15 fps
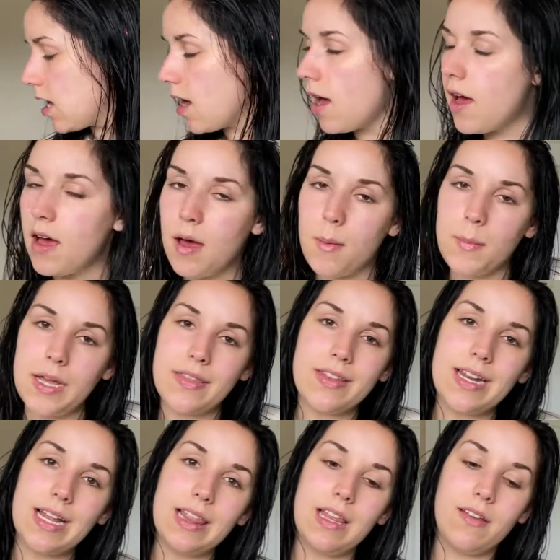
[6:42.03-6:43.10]
And then
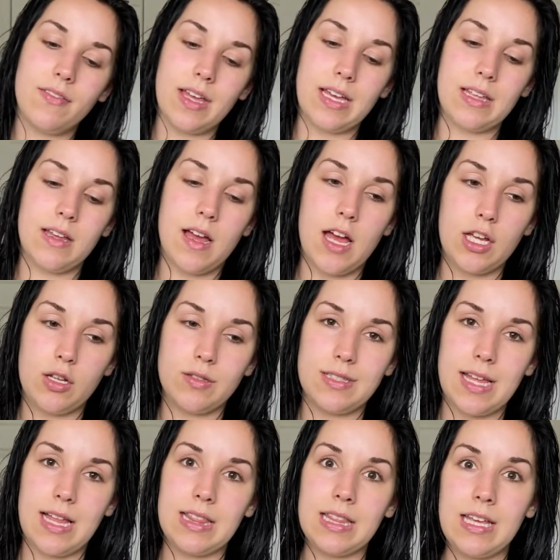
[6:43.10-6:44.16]
I use
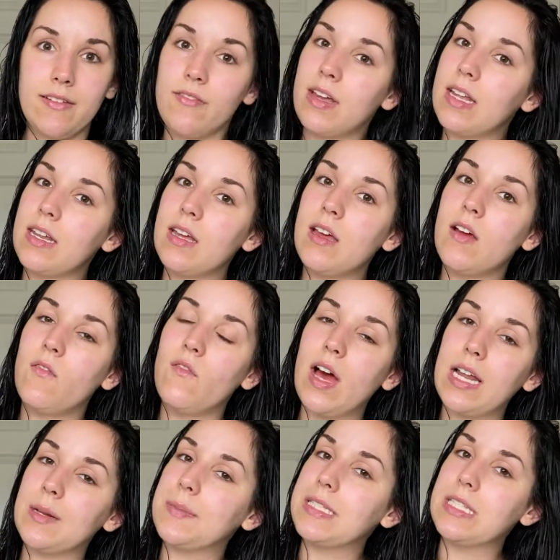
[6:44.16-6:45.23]
that leave-in
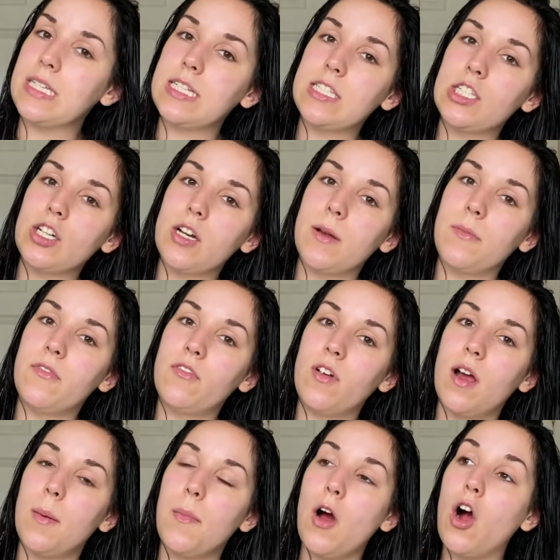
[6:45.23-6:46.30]
vitamin C serum
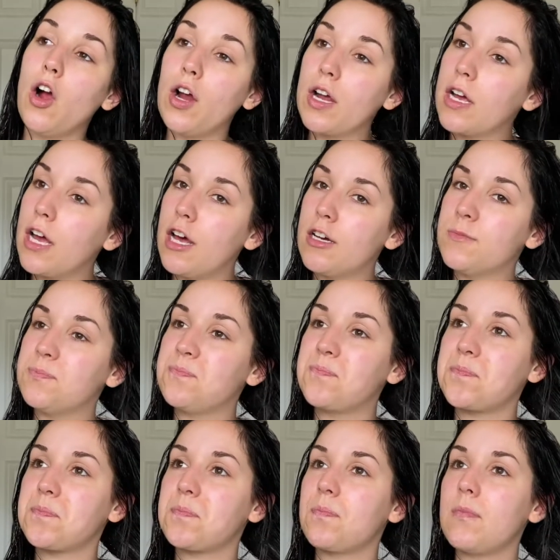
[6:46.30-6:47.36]
from R&Co
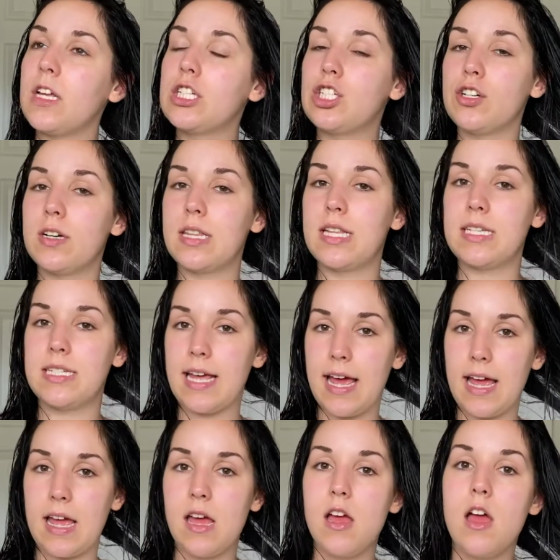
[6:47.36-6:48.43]
during the
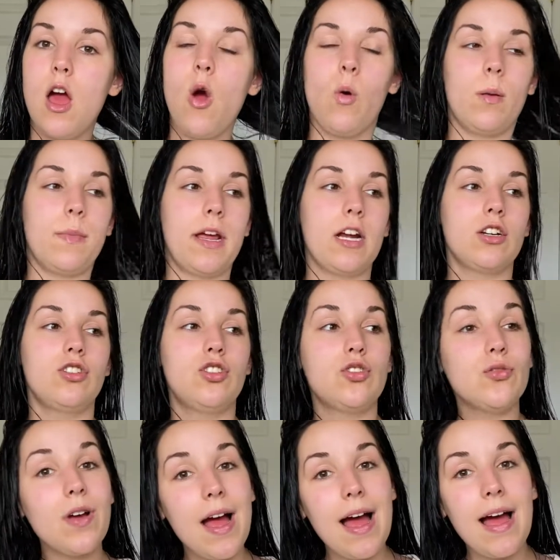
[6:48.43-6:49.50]
day when my hair's
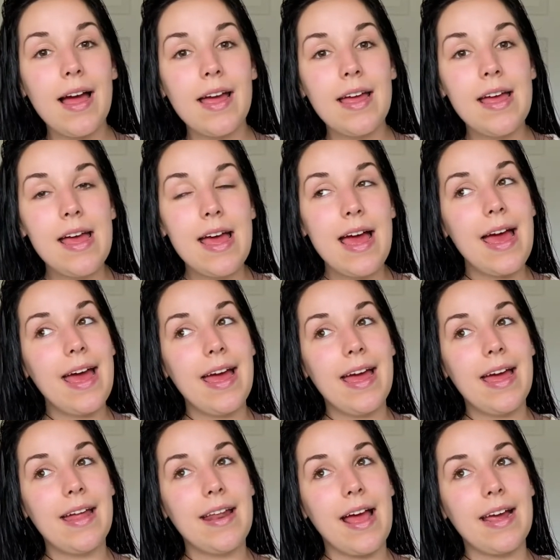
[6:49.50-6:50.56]
dry,
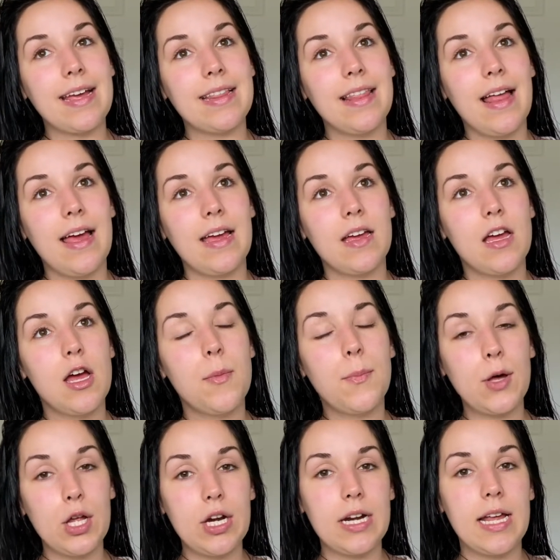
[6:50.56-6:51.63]
and I can like
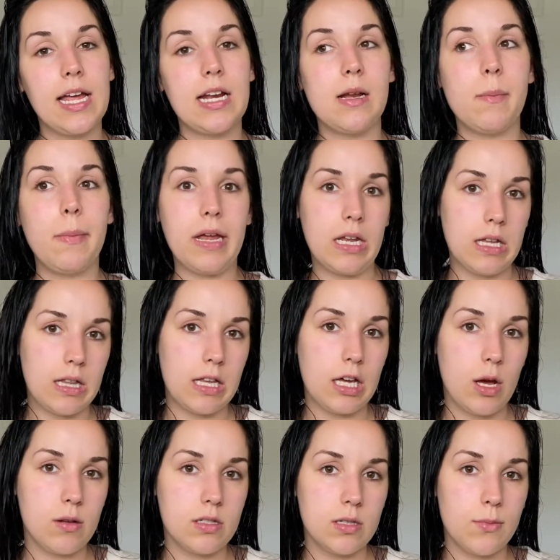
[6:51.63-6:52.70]
put it in and immediately
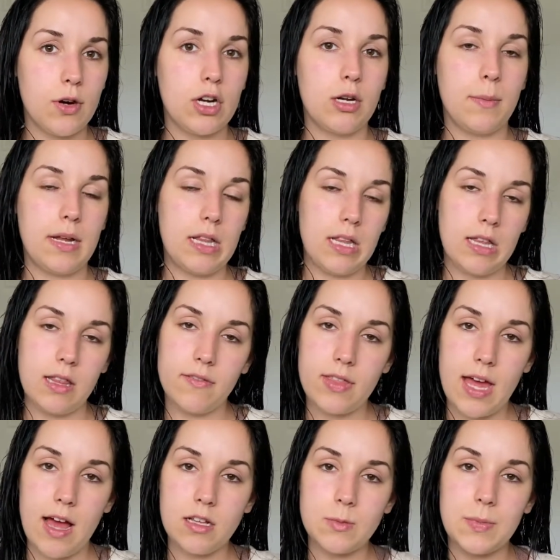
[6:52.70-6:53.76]
go somewhere and immediately leave the
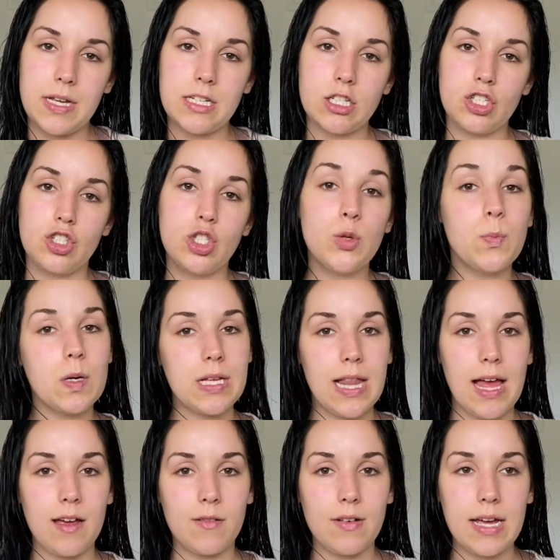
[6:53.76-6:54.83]
house, because it's super
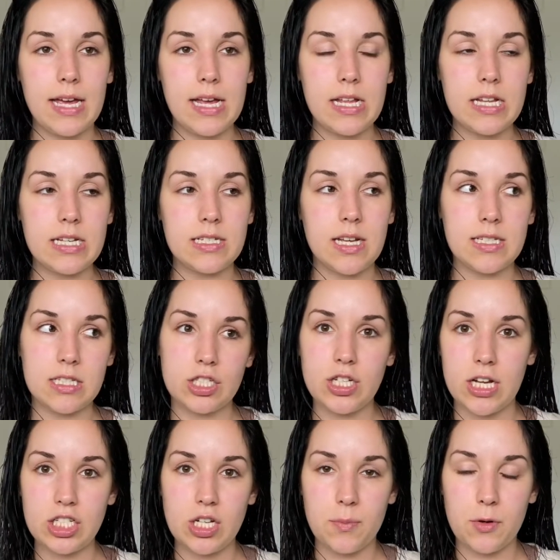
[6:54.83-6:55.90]
lightweight and it doesn't
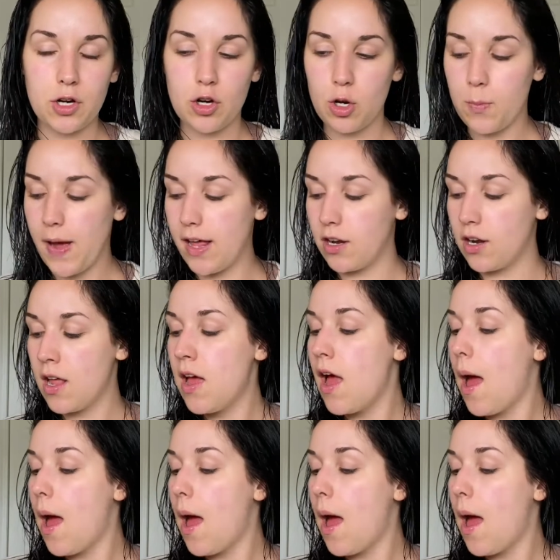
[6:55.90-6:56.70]
change up your curl pattern.